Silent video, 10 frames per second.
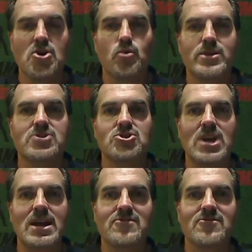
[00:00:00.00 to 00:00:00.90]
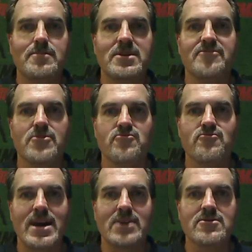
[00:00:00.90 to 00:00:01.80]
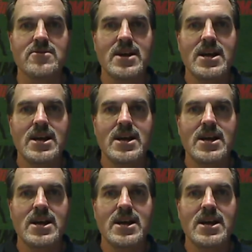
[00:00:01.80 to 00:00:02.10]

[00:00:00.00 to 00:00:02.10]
with a chance to be a first-rounder.